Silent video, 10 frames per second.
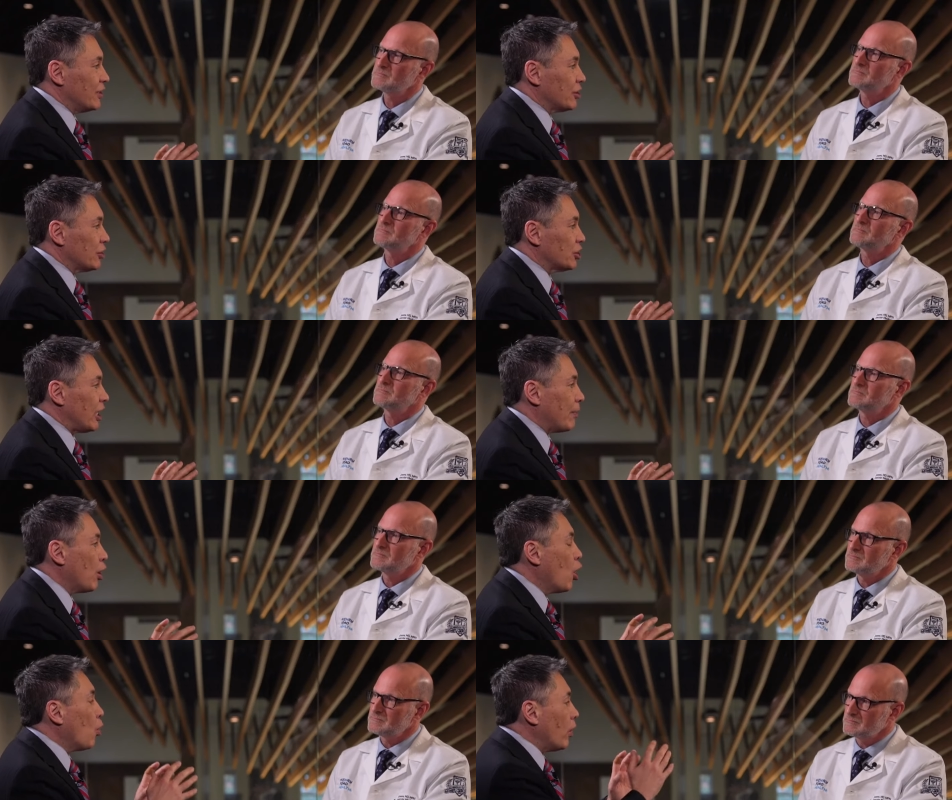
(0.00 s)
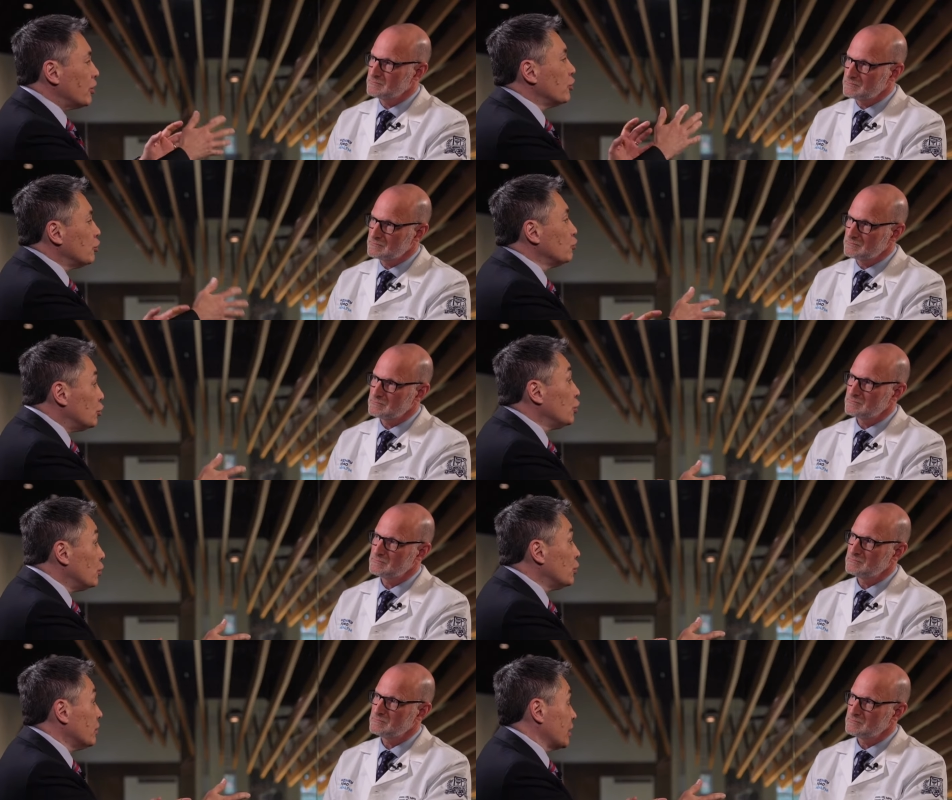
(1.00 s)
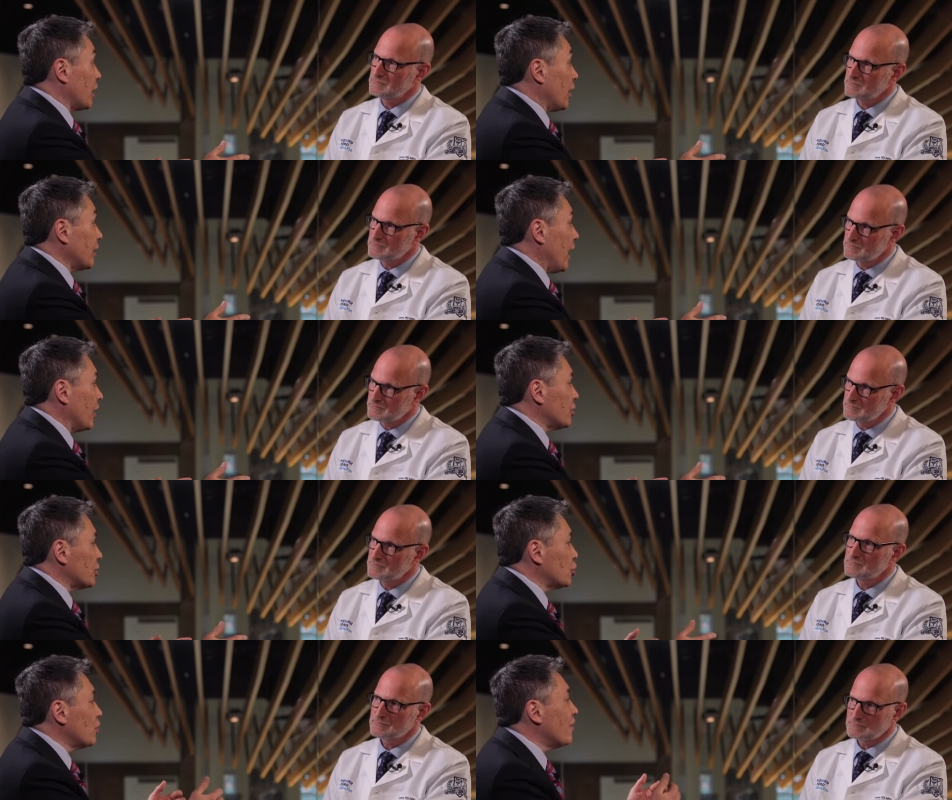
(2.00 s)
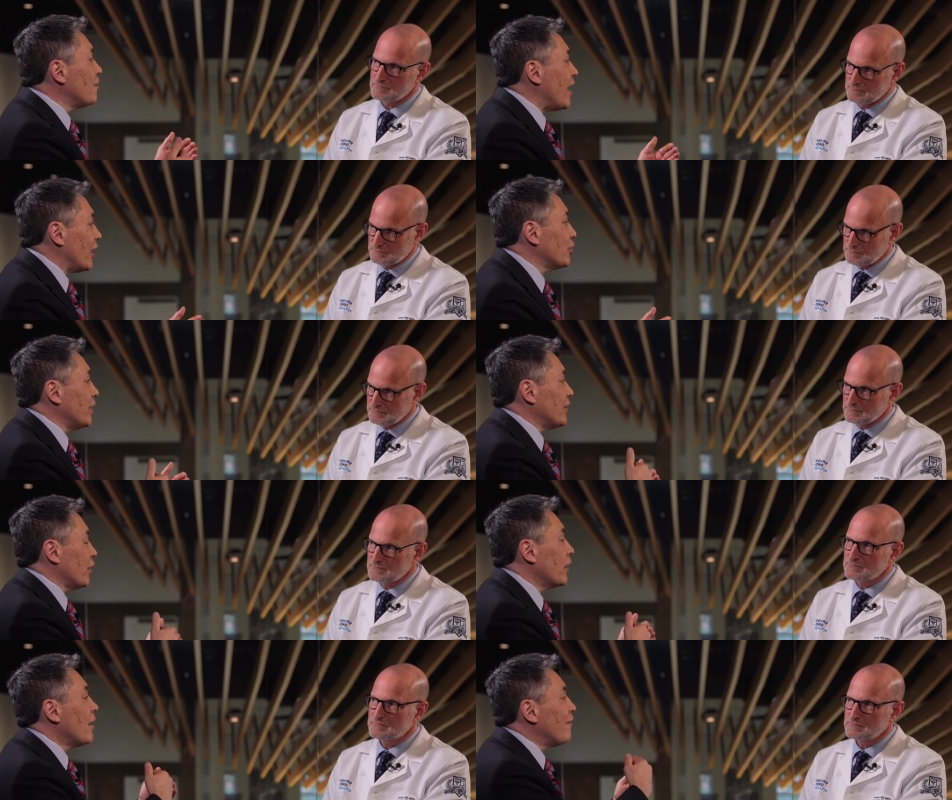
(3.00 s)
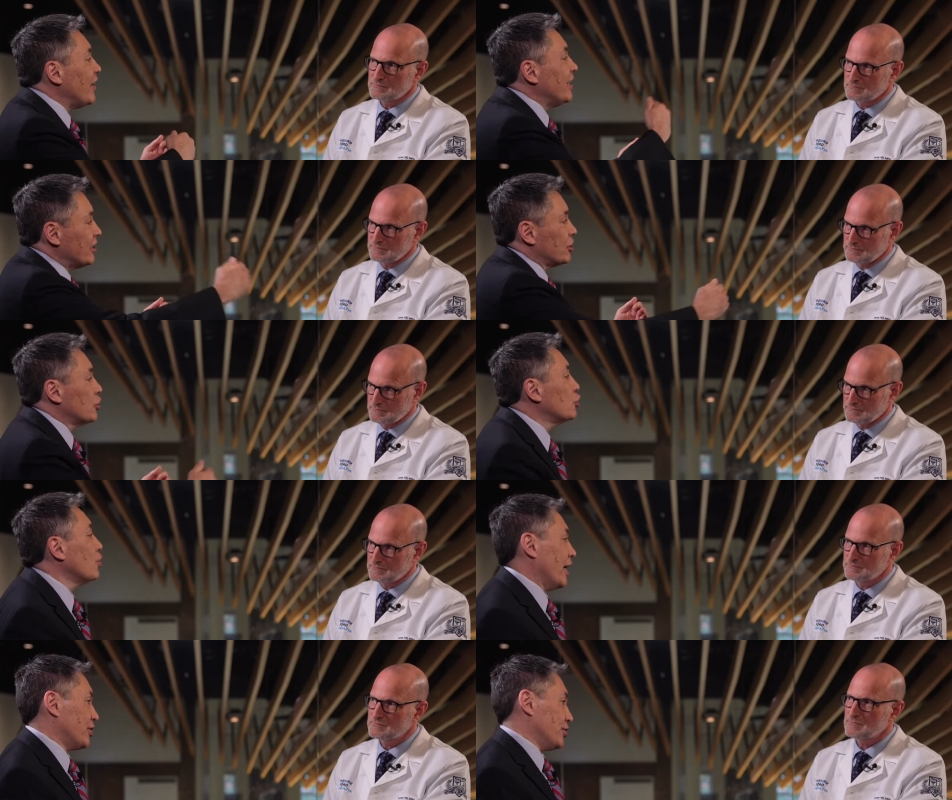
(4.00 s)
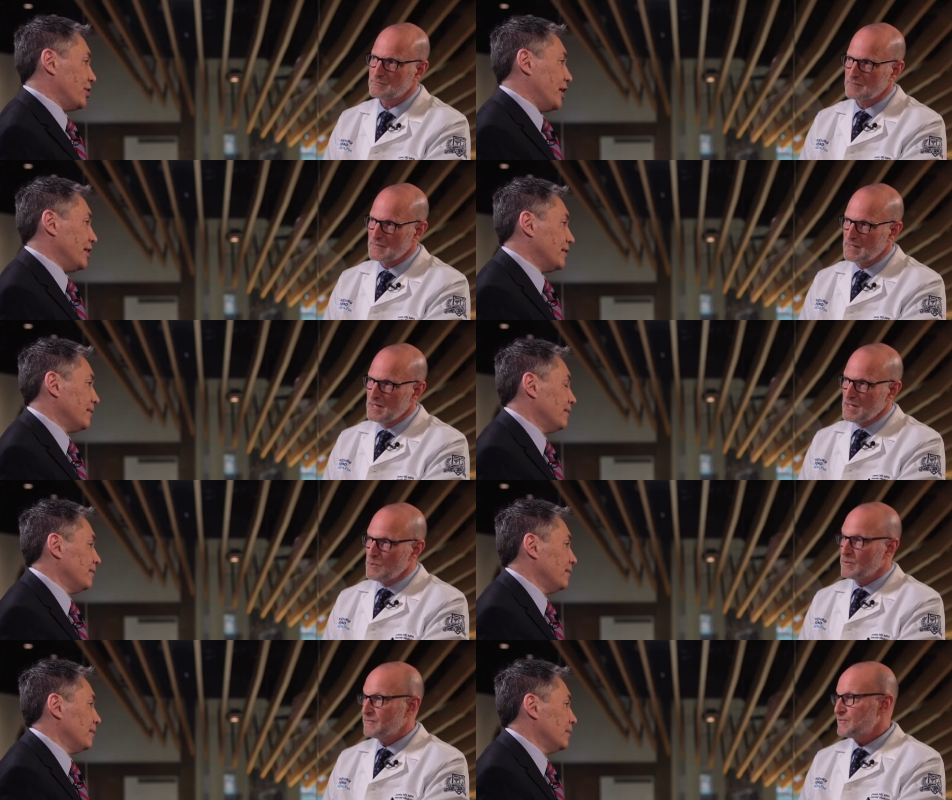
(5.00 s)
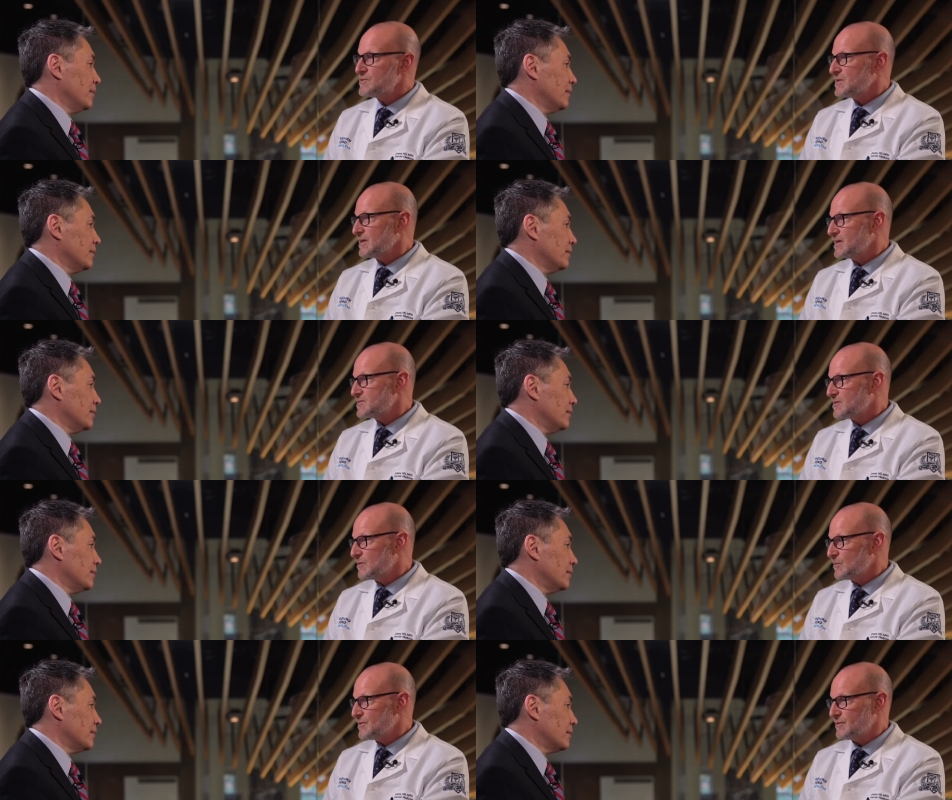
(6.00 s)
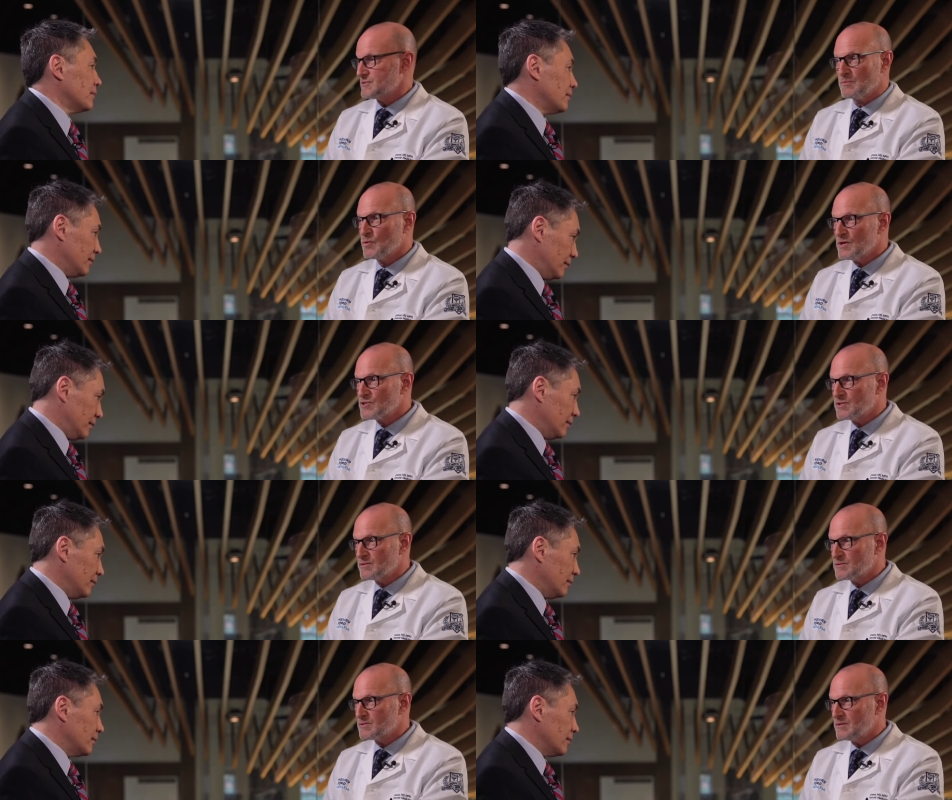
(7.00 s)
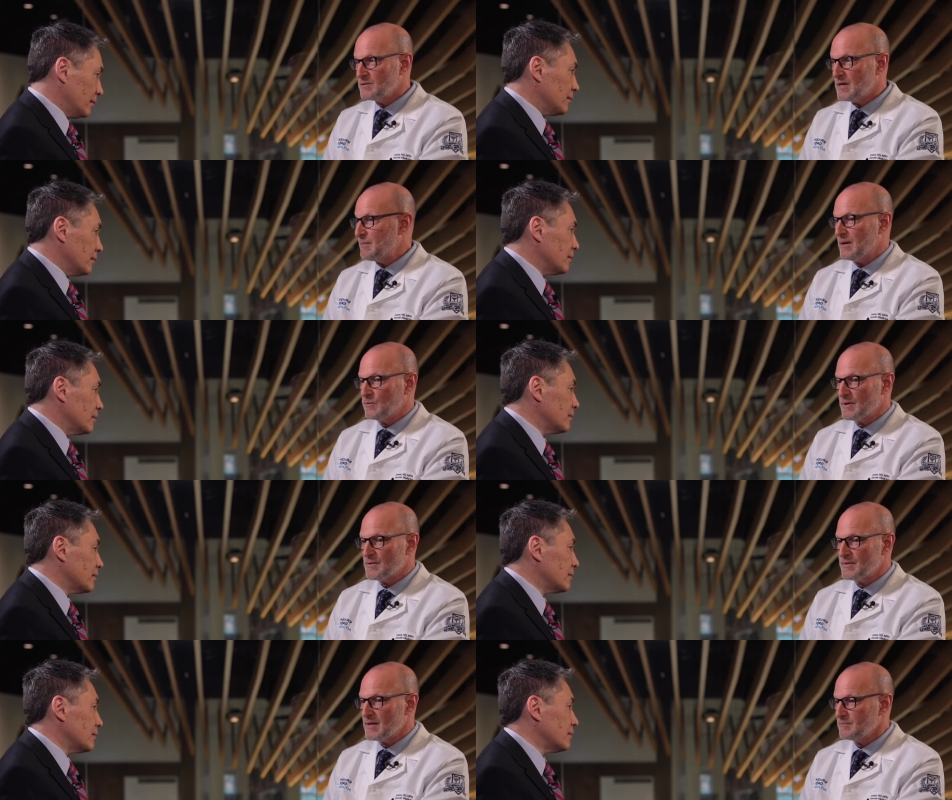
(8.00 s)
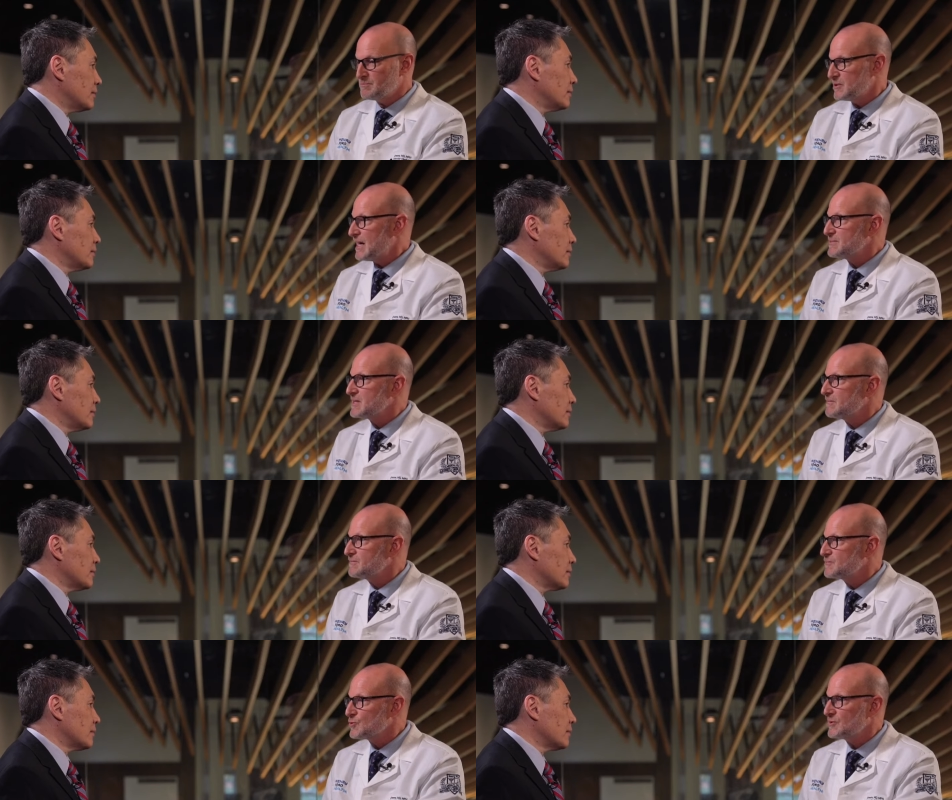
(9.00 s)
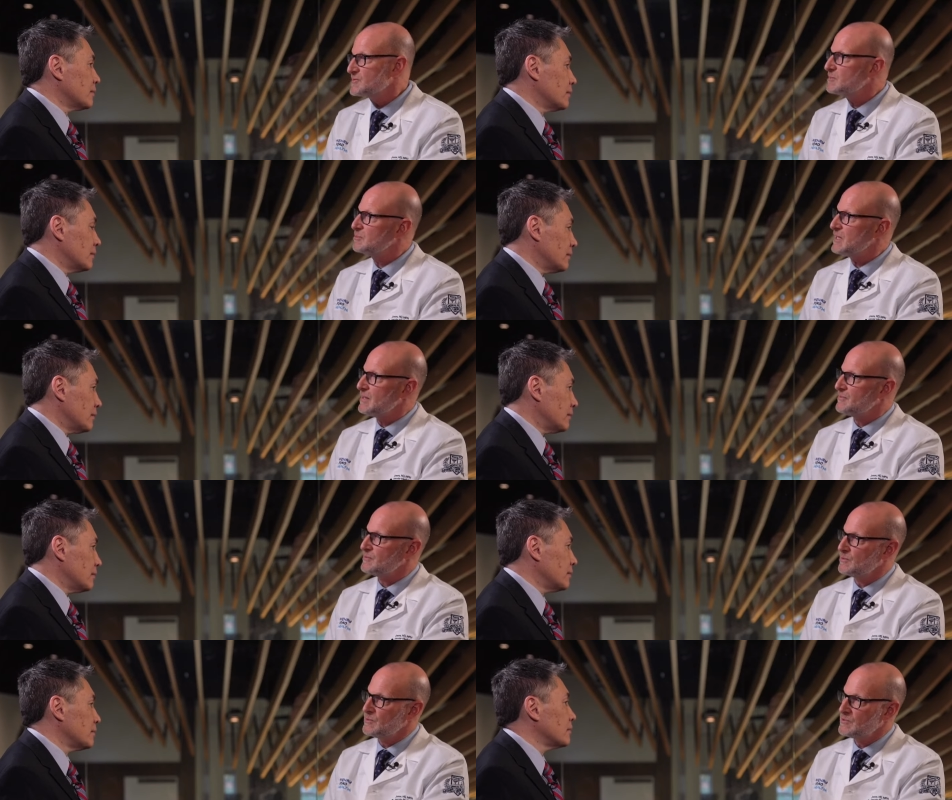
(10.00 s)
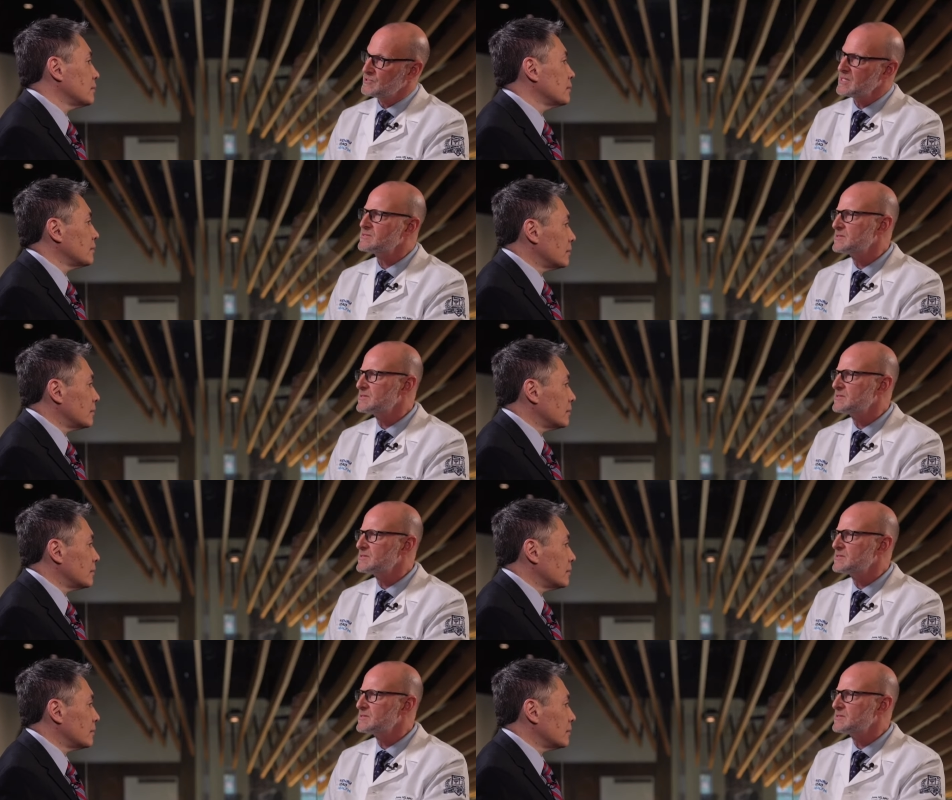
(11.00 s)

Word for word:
Speaker 1: physical shape, what do you, you do as a cardiologist to evaluate their fitness to do exercise?
Speaker 2: Well, the first thing I start with are some questions uh, about whether they perhaps have shortness of breath or chest